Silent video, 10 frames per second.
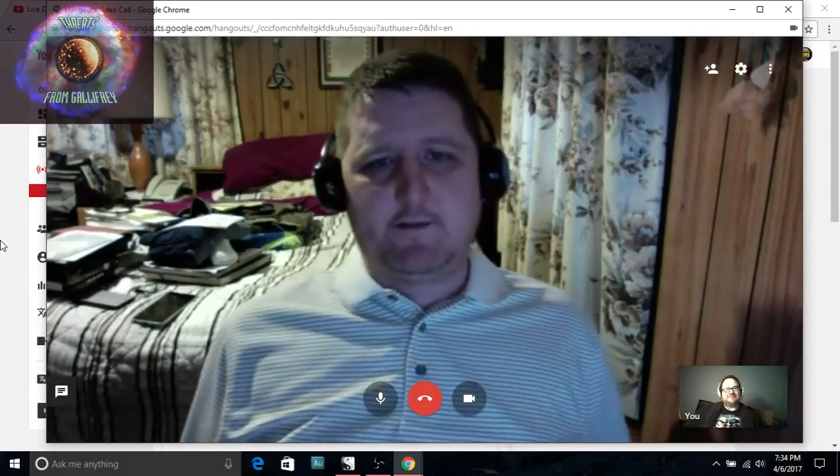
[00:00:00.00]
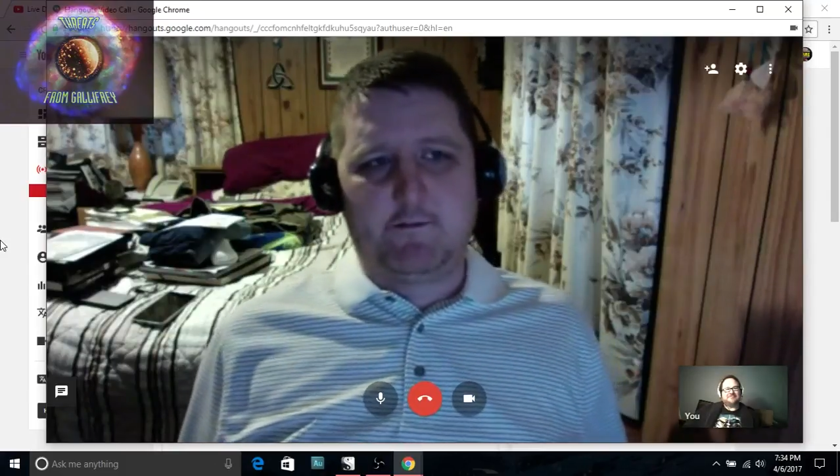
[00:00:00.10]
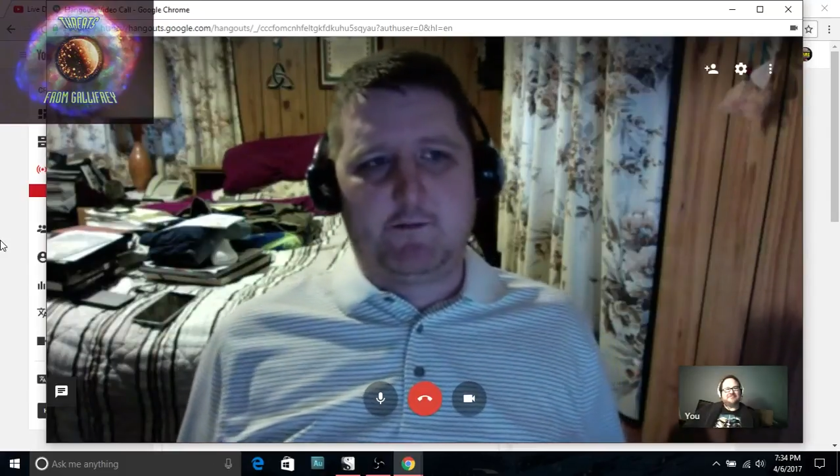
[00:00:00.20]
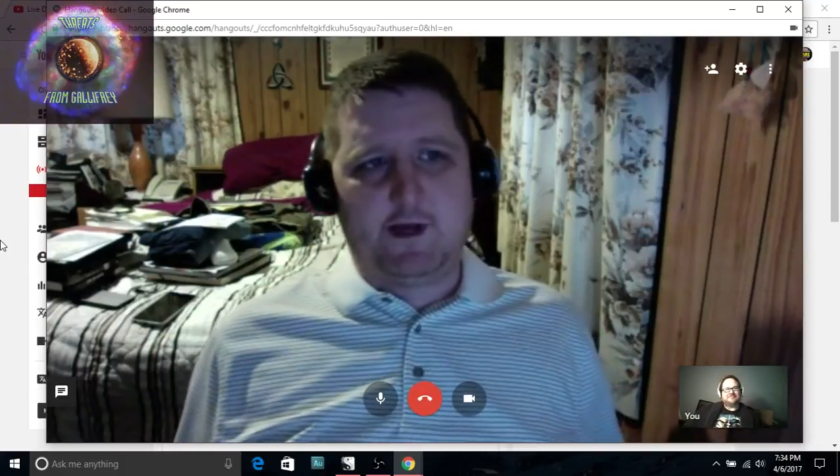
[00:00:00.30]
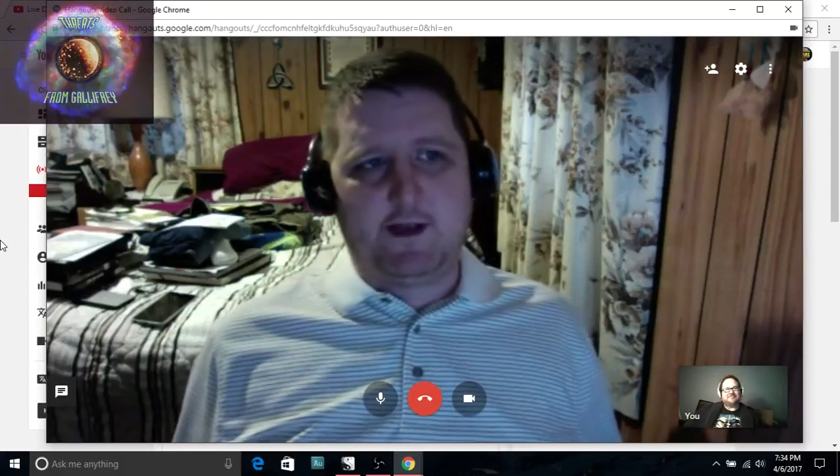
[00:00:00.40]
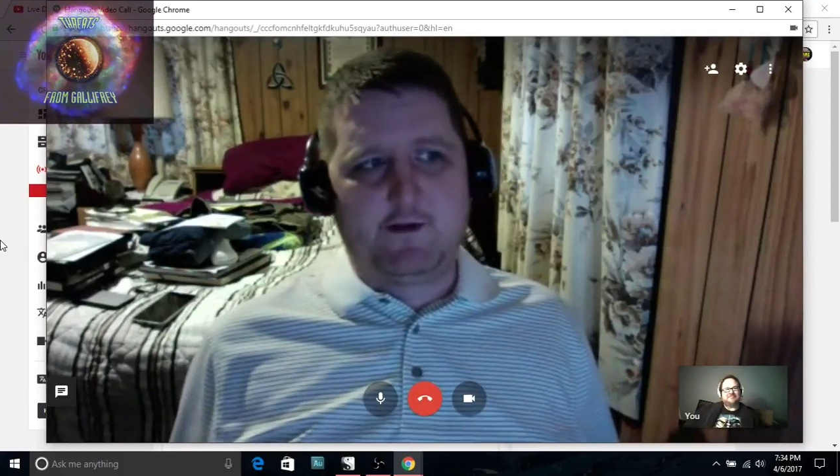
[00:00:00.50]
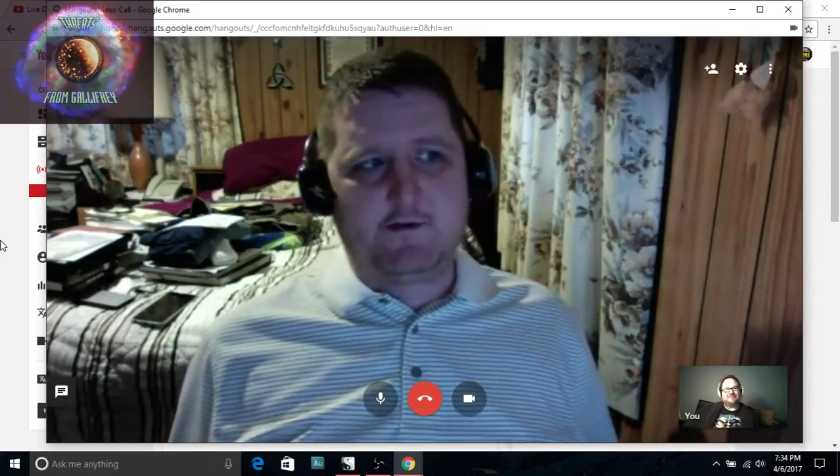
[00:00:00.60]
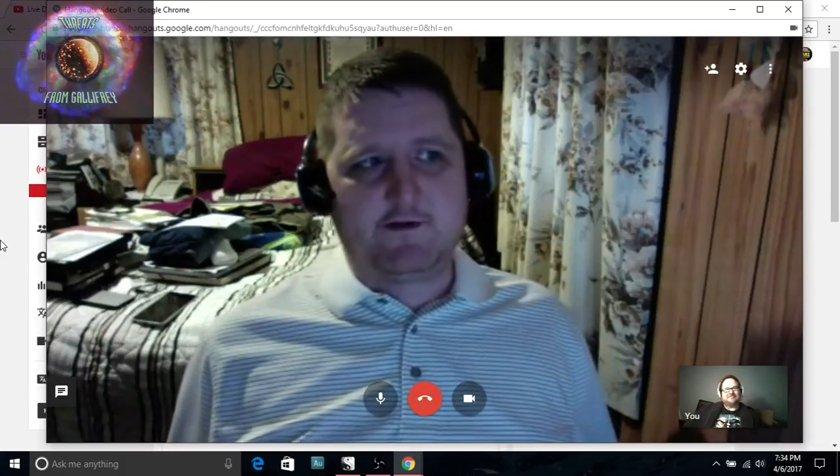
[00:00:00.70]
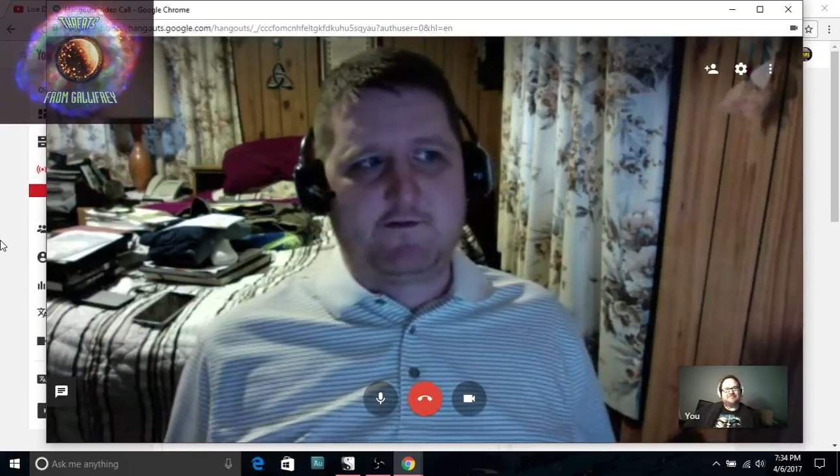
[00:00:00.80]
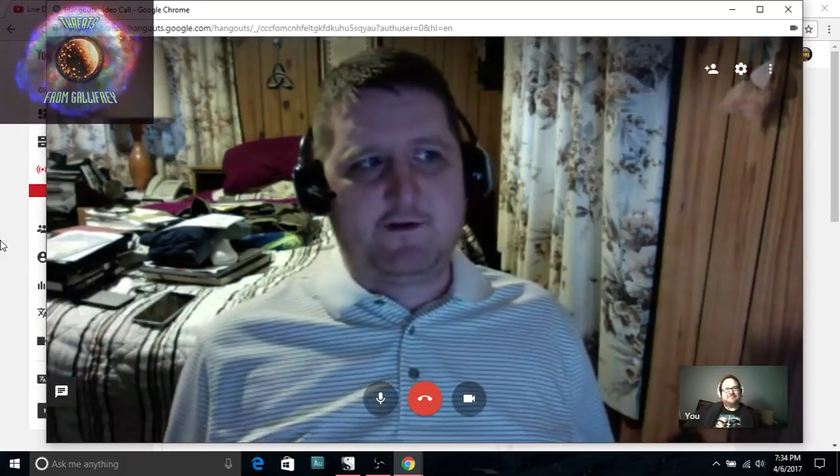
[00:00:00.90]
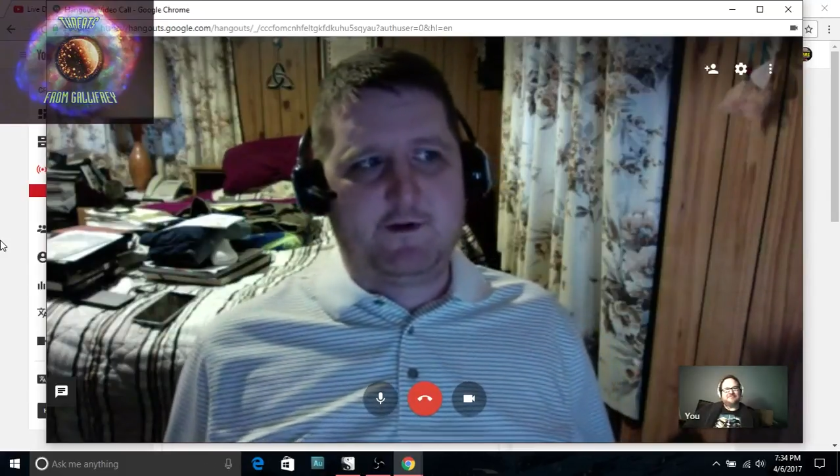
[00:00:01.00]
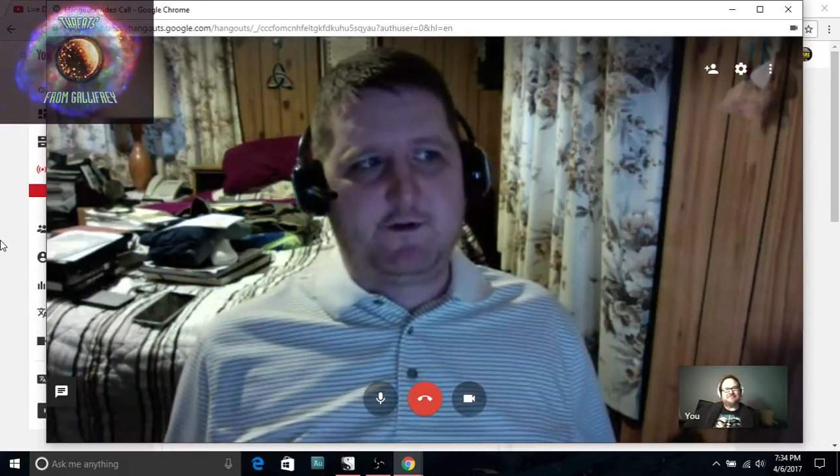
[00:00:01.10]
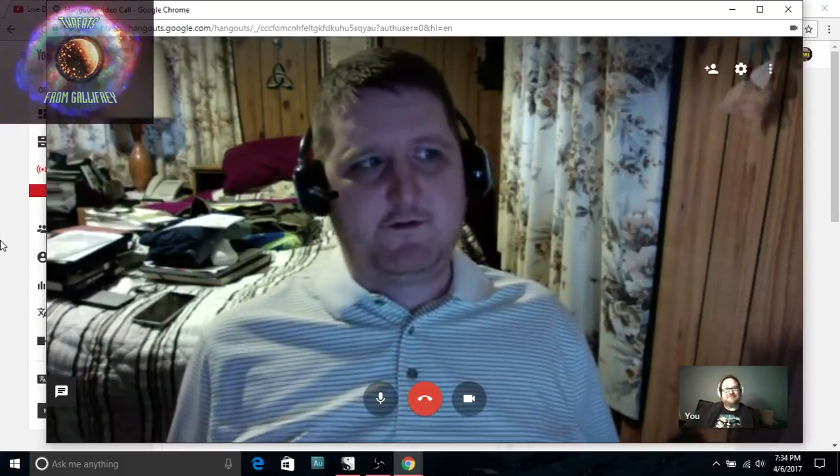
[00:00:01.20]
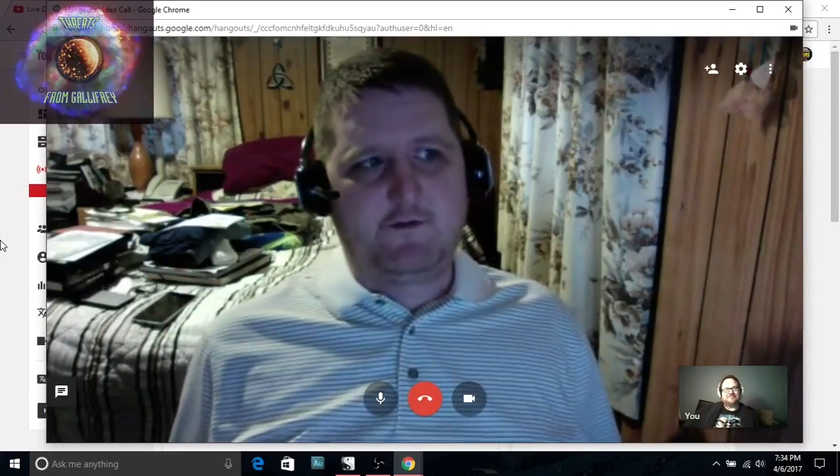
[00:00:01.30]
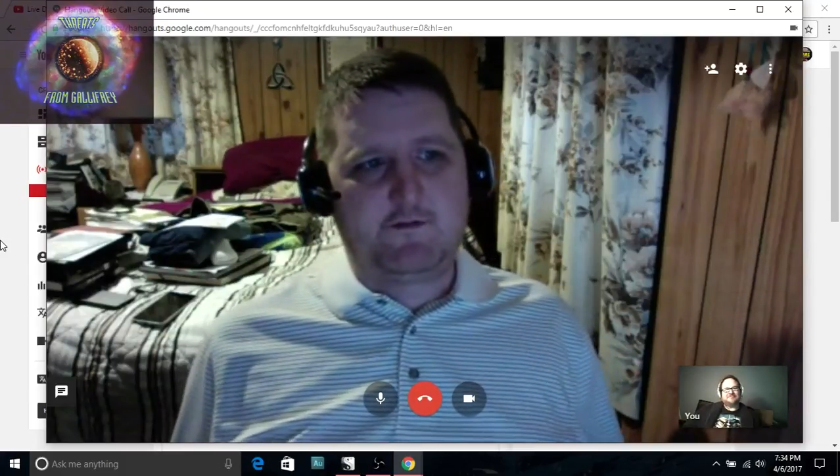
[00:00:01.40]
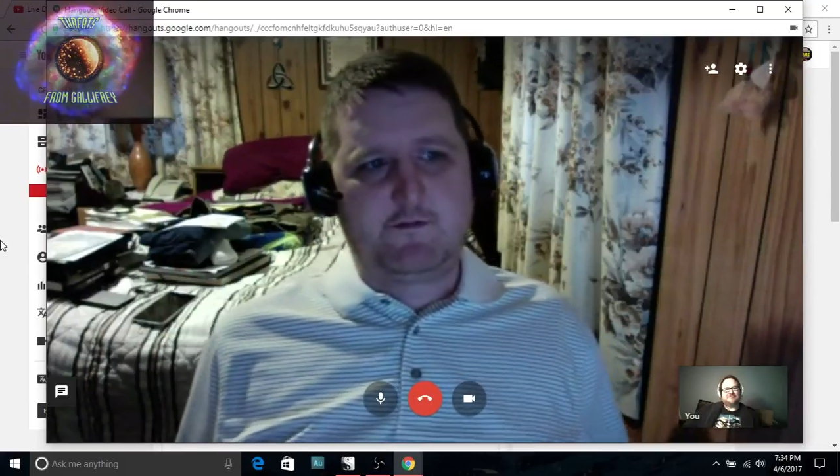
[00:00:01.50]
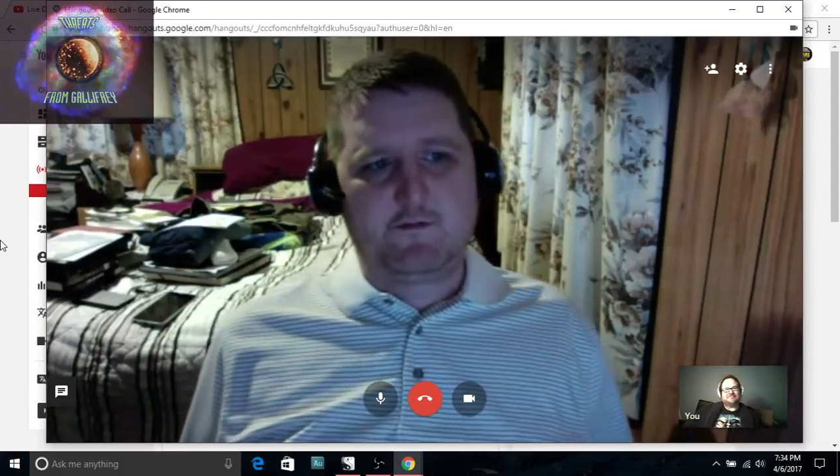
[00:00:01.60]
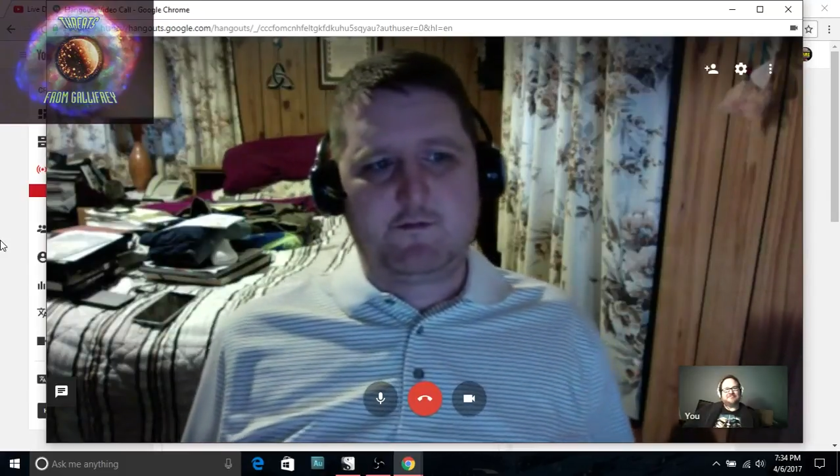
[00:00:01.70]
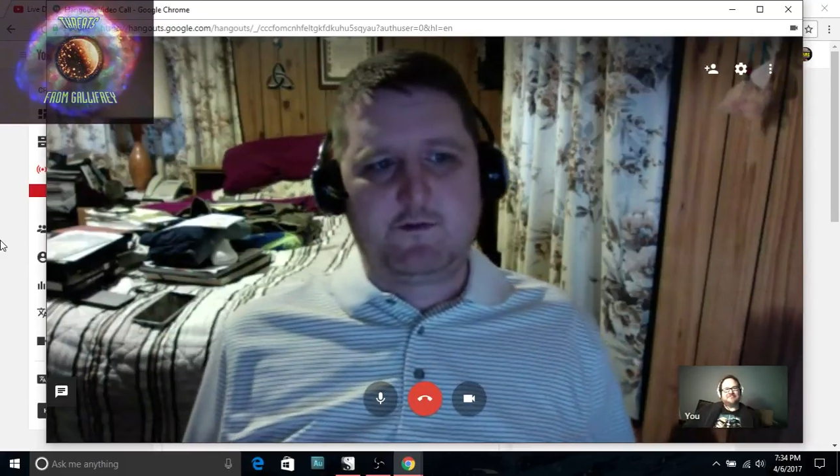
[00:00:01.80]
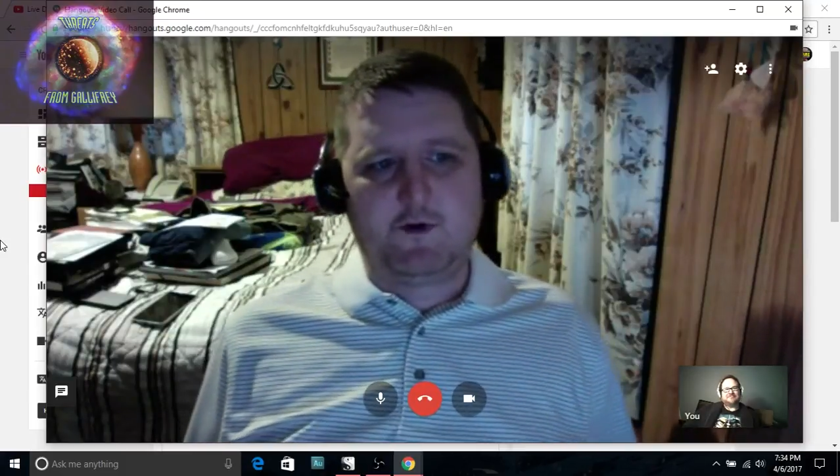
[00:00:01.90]
but there's a few
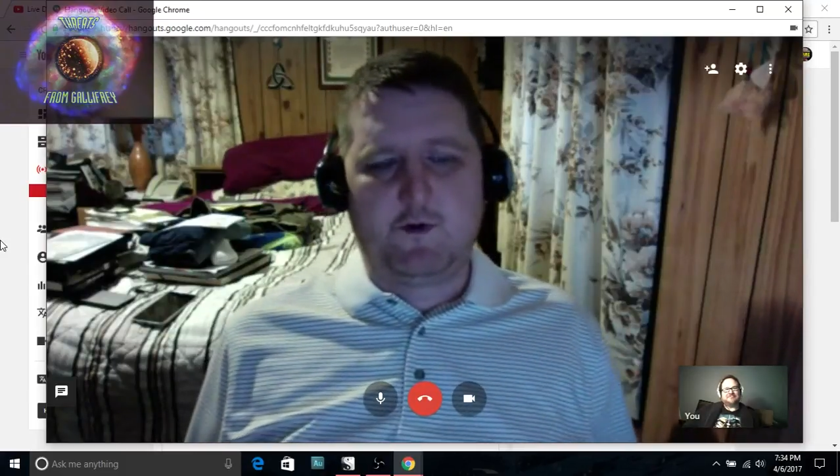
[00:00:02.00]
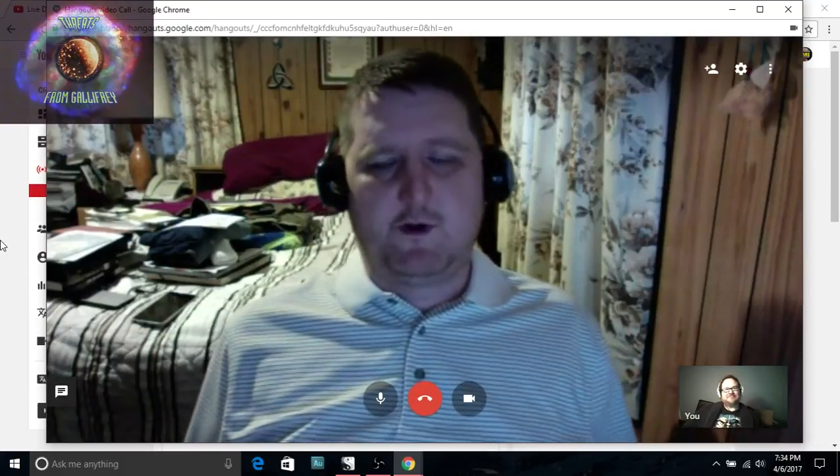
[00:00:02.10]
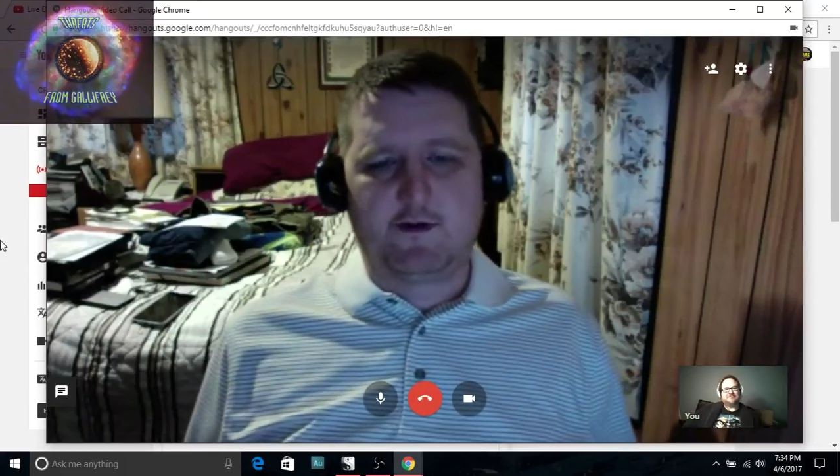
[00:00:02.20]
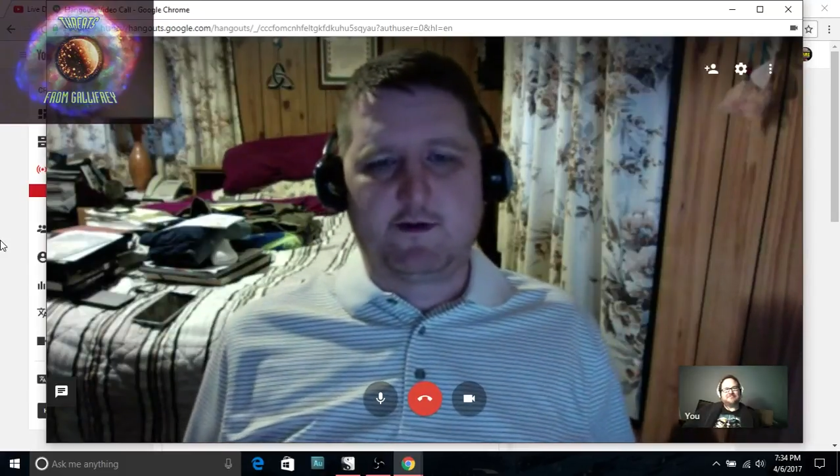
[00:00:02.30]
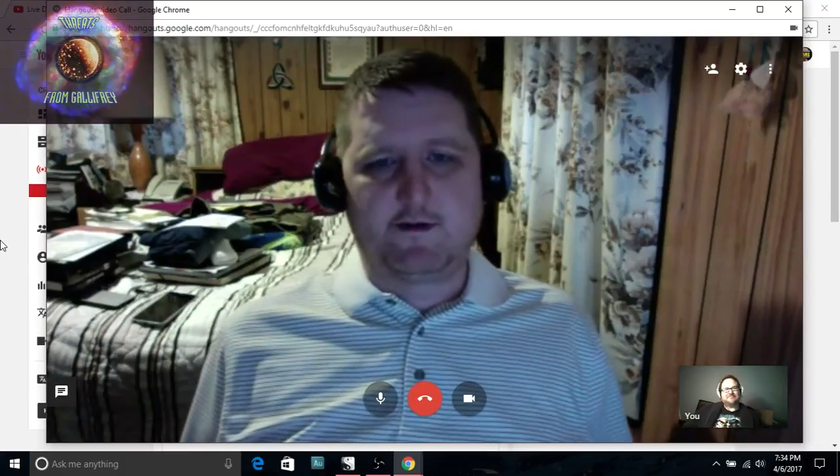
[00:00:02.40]
nuances